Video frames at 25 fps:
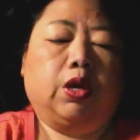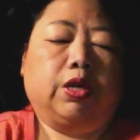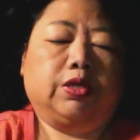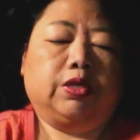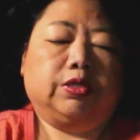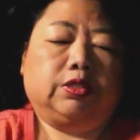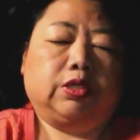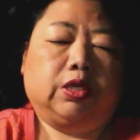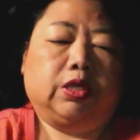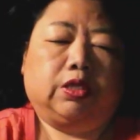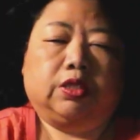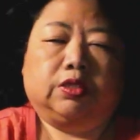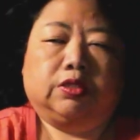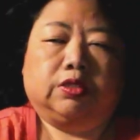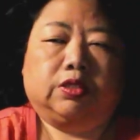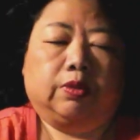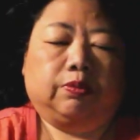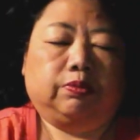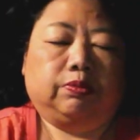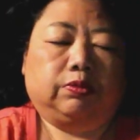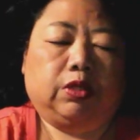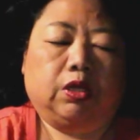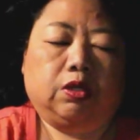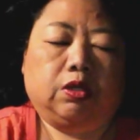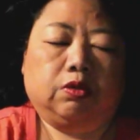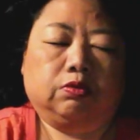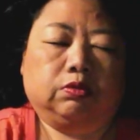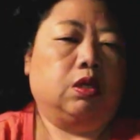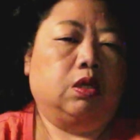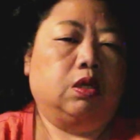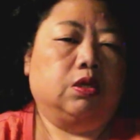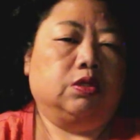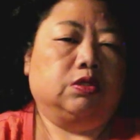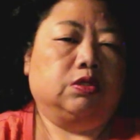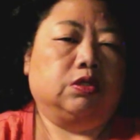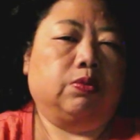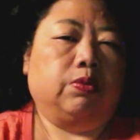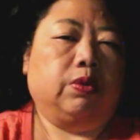I say the same thing.
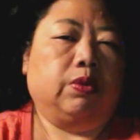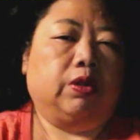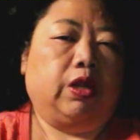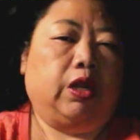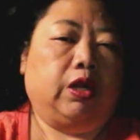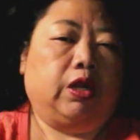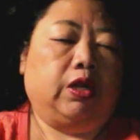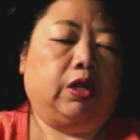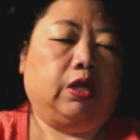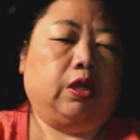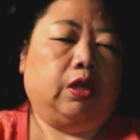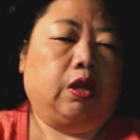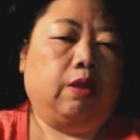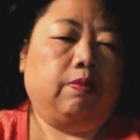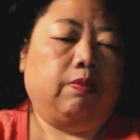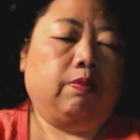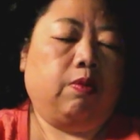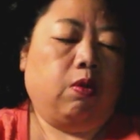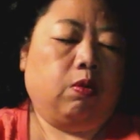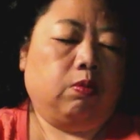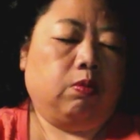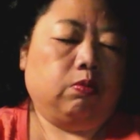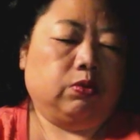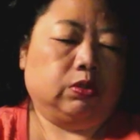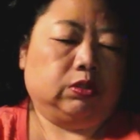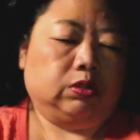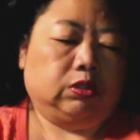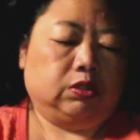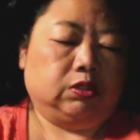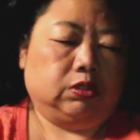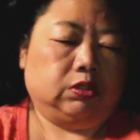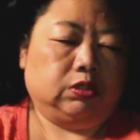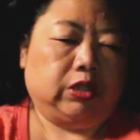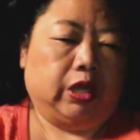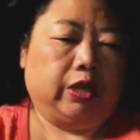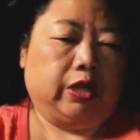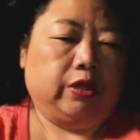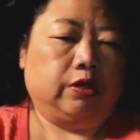So when Danny come home with
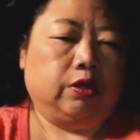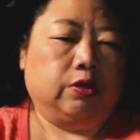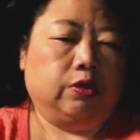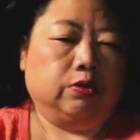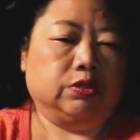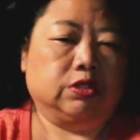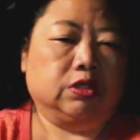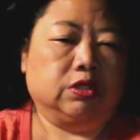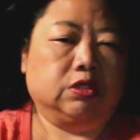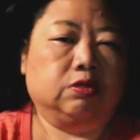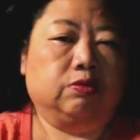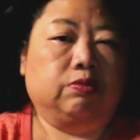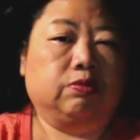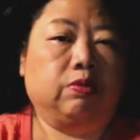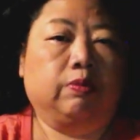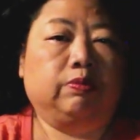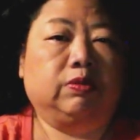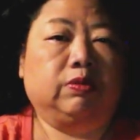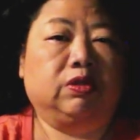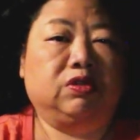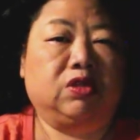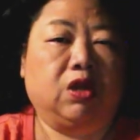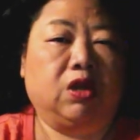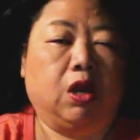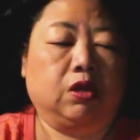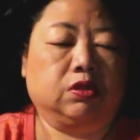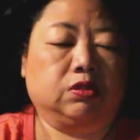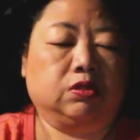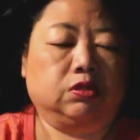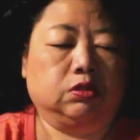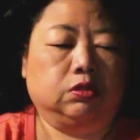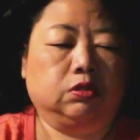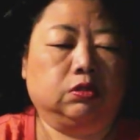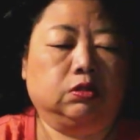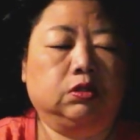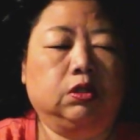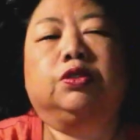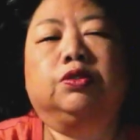a diagnosis from the
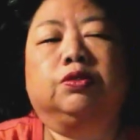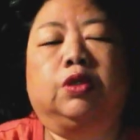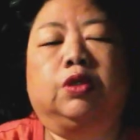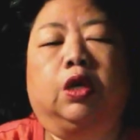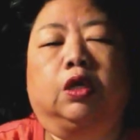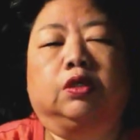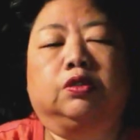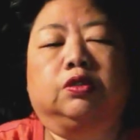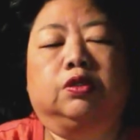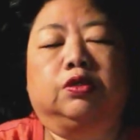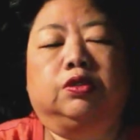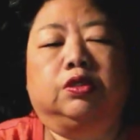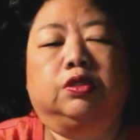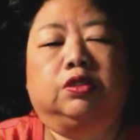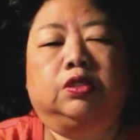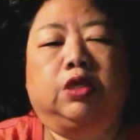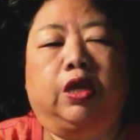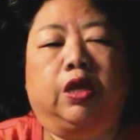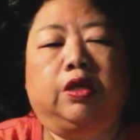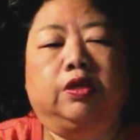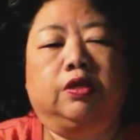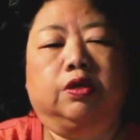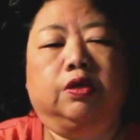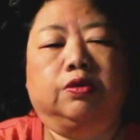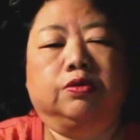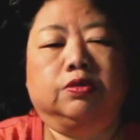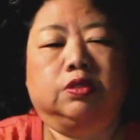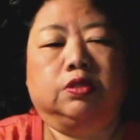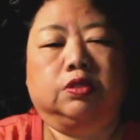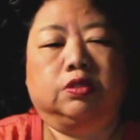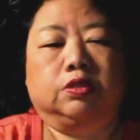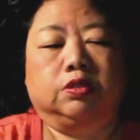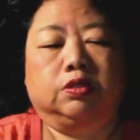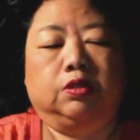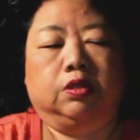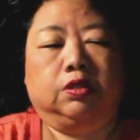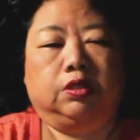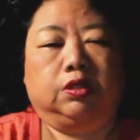doctor your
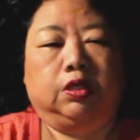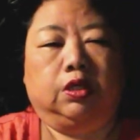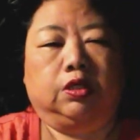diagnosis